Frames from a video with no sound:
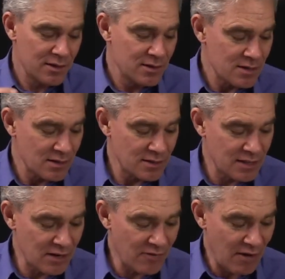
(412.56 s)
So
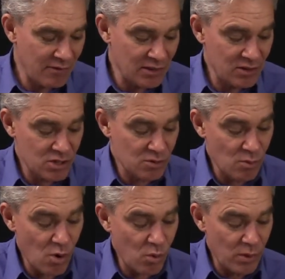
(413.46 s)
instead of having the
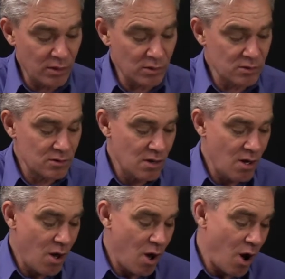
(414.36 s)
small wheels,
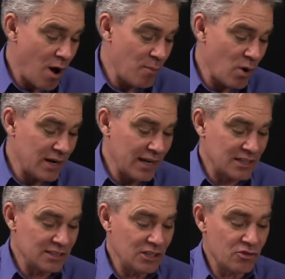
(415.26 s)
I might
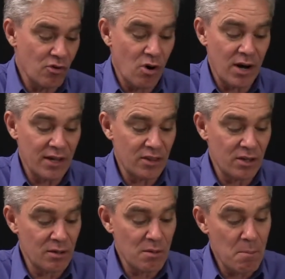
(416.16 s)
actually try
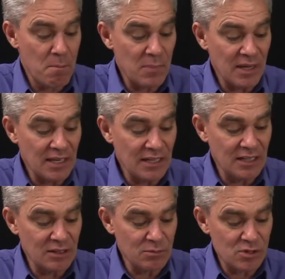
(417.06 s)
the
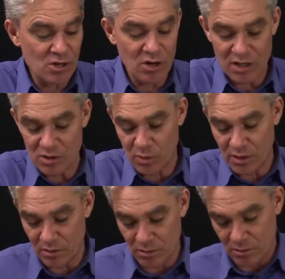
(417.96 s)
medium-sized
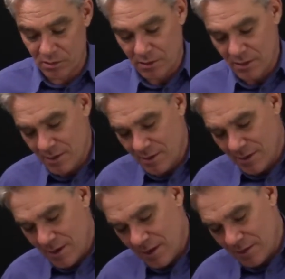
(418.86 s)
wheels.
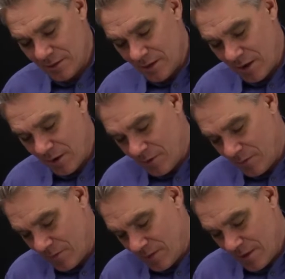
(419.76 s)
And so
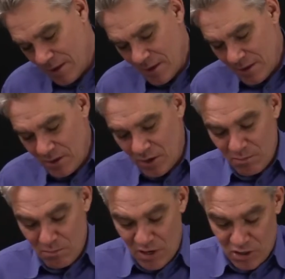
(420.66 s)
you
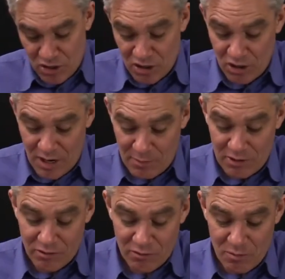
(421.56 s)
can measure the
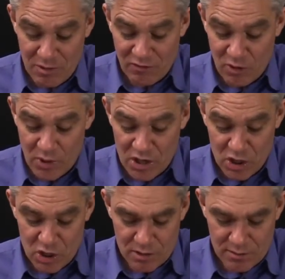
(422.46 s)
diameter of them if you wish.